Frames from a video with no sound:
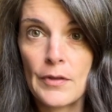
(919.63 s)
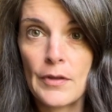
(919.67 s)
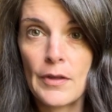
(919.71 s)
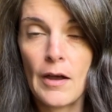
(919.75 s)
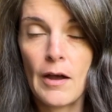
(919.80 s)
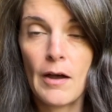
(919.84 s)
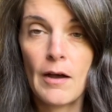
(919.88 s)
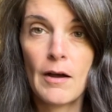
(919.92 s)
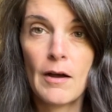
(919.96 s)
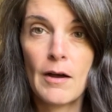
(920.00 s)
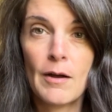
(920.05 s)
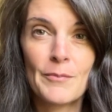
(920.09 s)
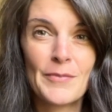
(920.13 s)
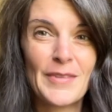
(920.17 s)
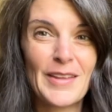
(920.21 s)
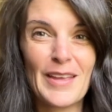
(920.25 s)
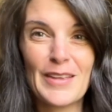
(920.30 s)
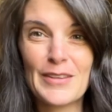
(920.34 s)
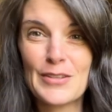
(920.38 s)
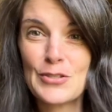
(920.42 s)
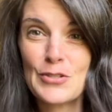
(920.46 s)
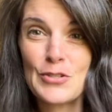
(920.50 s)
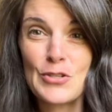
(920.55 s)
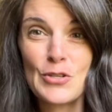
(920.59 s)
The
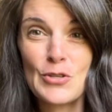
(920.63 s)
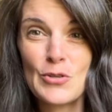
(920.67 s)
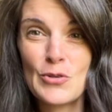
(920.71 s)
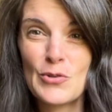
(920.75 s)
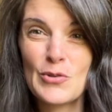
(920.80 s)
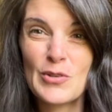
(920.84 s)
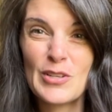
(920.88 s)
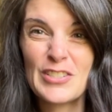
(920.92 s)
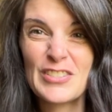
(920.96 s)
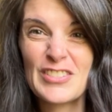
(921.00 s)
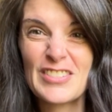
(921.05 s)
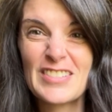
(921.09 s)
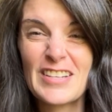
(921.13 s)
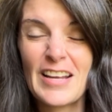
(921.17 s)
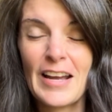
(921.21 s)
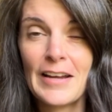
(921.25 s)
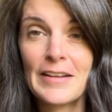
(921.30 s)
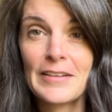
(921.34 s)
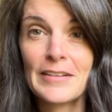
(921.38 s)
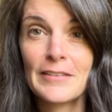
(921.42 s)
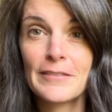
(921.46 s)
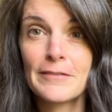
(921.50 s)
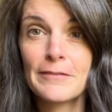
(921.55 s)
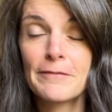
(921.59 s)
other two are just
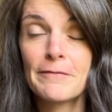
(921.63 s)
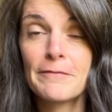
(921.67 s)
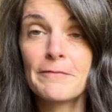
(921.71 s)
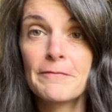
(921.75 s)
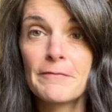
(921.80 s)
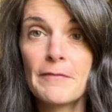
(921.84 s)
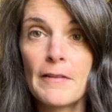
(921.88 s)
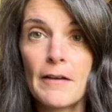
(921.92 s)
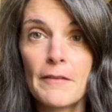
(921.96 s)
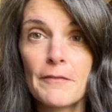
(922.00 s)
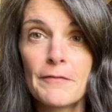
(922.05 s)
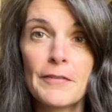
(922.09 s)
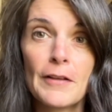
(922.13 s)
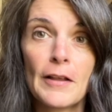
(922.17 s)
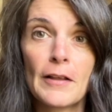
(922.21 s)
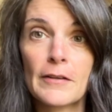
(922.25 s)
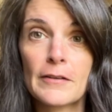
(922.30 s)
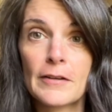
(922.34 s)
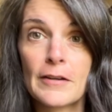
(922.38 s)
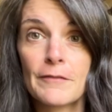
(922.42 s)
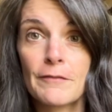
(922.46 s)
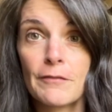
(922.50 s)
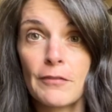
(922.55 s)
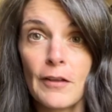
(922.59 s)
kind of
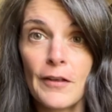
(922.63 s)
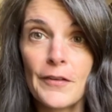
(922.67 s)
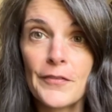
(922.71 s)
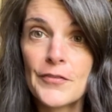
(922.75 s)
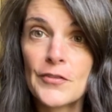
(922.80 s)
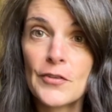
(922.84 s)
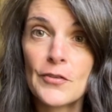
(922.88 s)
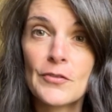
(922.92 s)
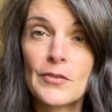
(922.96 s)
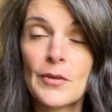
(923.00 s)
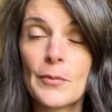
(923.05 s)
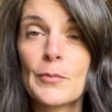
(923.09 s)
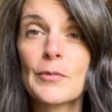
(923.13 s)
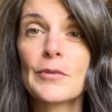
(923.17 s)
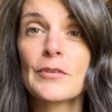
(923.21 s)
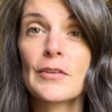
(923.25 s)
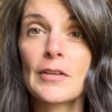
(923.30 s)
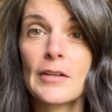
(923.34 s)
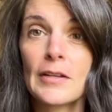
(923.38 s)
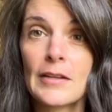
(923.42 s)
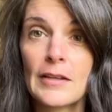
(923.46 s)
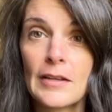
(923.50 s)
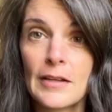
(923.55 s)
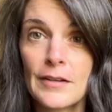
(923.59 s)
filler and fluff, so someone's
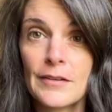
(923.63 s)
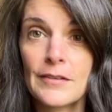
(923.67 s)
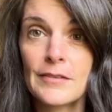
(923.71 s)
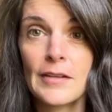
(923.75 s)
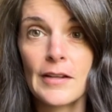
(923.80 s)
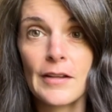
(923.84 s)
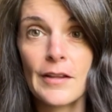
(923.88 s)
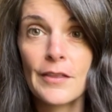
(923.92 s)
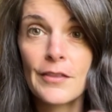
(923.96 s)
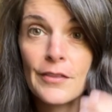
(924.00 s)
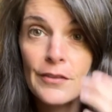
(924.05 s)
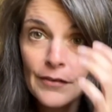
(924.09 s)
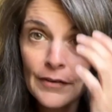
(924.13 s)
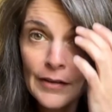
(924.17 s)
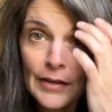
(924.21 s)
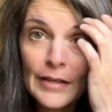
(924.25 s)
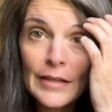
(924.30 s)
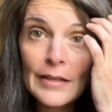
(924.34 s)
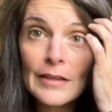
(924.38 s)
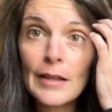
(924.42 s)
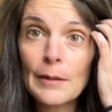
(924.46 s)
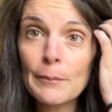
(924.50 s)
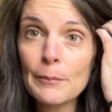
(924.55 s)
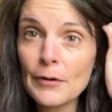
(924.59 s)
going to get a set of
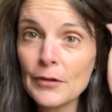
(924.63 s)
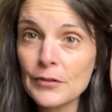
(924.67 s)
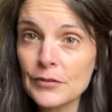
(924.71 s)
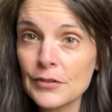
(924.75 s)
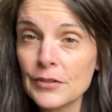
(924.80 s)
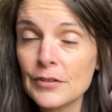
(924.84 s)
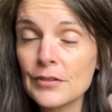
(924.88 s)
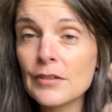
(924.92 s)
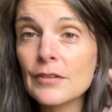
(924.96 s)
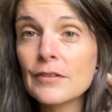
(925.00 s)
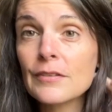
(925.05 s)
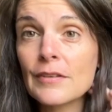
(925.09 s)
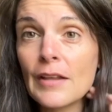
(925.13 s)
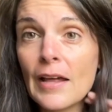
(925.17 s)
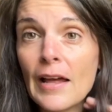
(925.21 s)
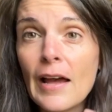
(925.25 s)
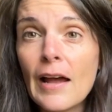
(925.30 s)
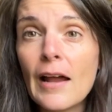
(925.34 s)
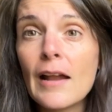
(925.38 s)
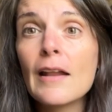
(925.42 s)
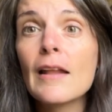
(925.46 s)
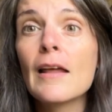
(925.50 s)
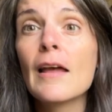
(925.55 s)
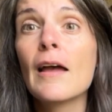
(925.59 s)
3 that purchases
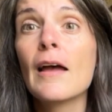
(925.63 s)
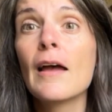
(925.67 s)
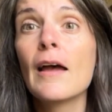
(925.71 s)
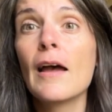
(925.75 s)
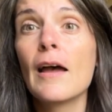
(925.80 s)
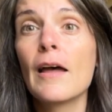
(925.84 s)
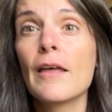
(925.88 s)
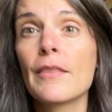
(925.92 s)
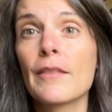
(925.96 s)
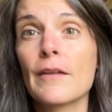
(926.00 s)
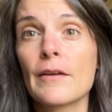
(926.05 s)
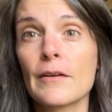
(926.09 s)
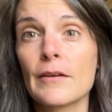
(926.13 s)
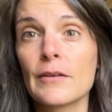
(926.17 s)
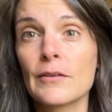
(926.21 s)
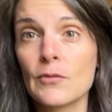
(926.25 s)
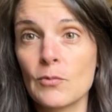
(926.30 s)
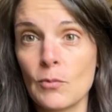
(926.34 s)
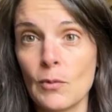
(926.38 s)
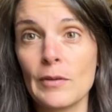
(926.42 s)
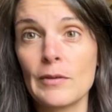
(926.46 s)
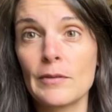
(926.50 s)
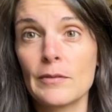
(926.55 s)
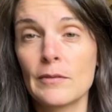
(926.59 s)
that, and there is
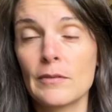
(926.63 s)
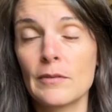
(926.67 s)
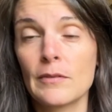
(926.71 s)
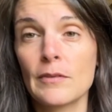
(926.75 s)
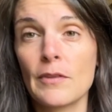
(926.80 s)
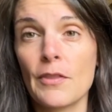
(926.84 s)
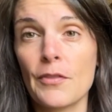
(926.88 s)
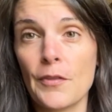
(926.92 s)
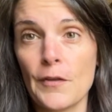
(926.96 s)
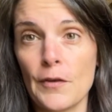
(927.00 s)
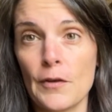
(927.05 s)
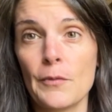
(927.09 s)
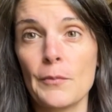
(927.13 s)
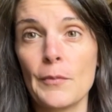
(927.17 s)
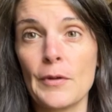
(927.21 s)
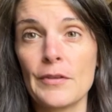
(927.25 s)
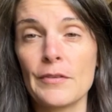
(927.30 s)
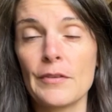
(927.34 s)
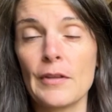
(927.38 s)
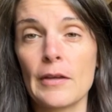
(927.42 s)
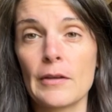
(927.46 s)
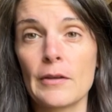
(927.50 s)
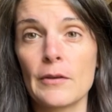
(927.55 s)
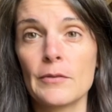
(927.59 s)
one thermos
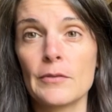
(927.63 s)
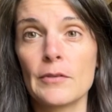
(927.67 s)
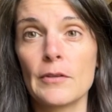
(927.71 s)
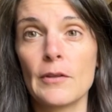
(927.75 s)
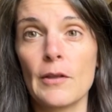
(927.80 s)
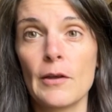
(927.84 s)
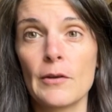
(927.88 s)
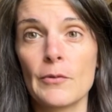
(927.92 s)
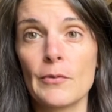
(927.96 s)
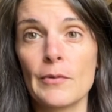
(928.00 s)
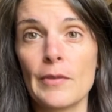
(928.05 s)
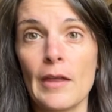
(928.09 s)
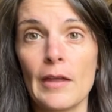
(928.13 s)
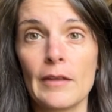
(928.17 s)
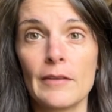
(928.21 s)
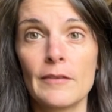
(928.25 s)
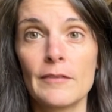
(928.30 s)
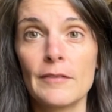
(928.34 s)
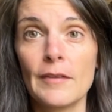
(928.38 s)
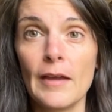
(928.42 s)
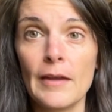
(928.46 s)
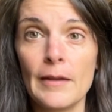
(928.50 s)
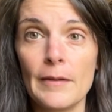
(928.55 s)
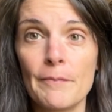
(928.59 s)
that goes along with that
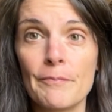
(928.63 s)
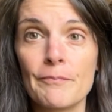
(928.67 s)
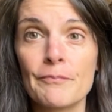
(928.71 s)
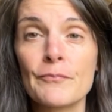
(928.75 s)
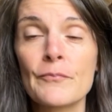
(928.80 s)
set.